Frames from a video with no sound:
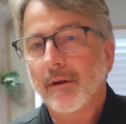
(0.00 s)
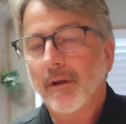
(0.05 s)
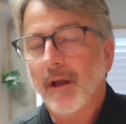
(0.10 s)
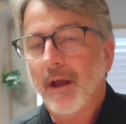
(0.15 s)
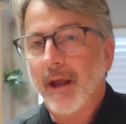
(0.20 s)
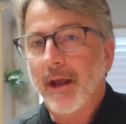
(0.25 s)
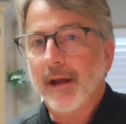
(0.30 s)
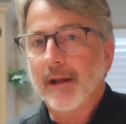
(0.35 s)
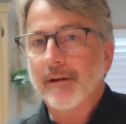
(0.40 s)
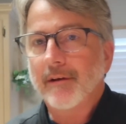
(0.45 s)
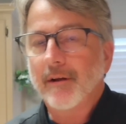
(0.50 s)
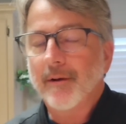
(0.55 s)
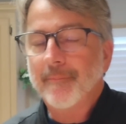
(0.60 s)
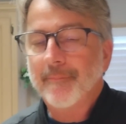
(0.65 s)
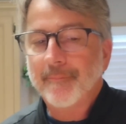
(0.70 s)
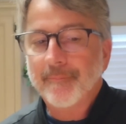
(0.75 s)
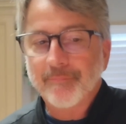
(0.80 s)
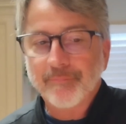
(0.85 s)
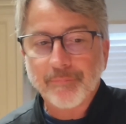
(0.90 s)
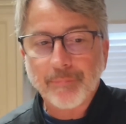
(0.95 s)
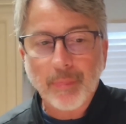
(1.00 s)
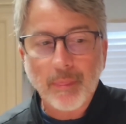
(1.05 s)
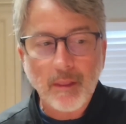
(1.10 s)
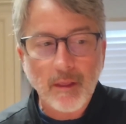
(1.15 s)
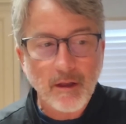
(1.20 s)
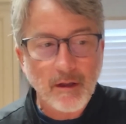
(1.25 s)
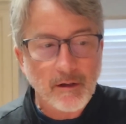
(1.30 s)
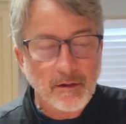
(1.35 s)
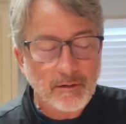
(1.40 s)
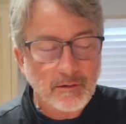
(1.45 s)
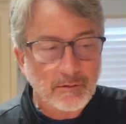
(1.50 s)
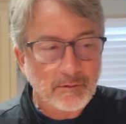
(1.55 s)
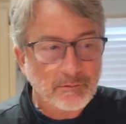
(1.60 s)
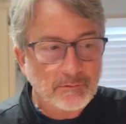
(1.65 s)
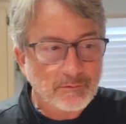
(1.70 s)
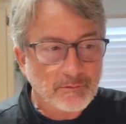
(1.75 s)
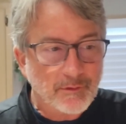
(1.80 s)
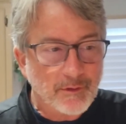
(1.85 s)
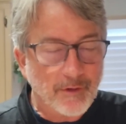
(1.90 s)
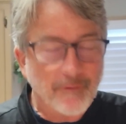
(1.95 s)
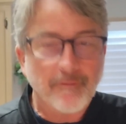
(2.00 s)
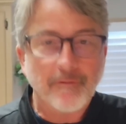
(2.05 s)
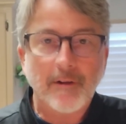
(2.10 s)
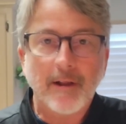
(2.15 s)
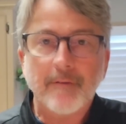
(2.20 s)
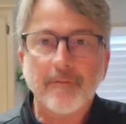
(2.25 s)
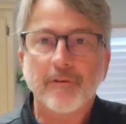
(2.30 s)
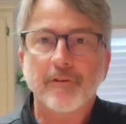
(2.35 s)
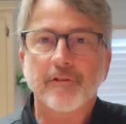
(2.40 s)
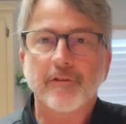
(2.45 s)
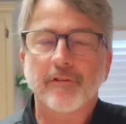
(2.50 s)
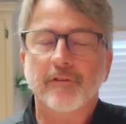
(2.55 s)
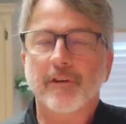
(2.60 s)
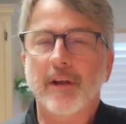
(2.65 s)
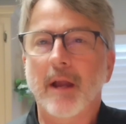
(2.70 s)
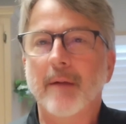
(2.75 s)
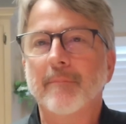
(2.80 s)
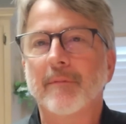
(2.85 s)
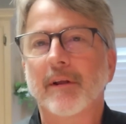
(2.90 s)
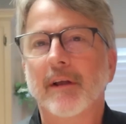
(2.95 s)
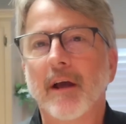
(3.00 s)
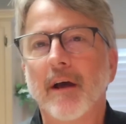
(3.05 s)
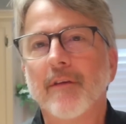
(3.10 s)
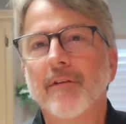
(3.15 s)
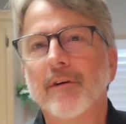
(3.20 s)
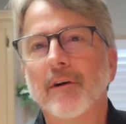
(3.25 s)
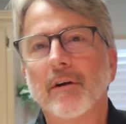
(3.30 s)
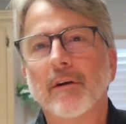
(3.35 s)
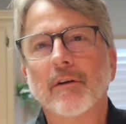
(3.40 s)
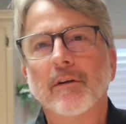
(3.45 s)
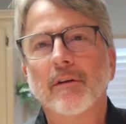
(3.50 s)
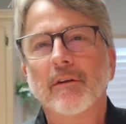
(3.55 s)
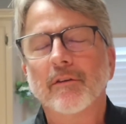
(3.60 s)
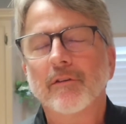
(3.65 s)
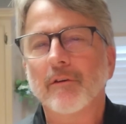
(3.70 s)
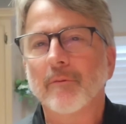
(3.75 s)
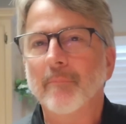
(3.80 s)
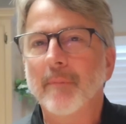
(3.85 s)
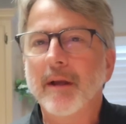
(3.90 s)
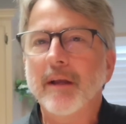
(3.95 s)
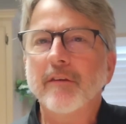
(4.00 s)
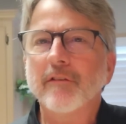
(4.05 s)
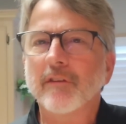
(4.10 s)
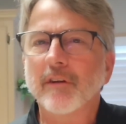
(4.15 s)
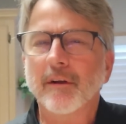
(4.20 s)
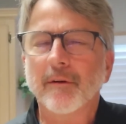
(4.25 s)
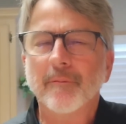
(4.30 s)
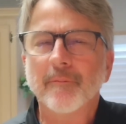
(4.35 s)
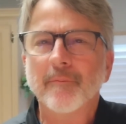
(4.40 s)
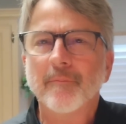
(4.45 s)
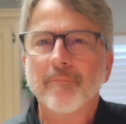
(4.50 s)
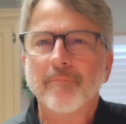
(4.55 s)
and the flavors just came together. It's amazing.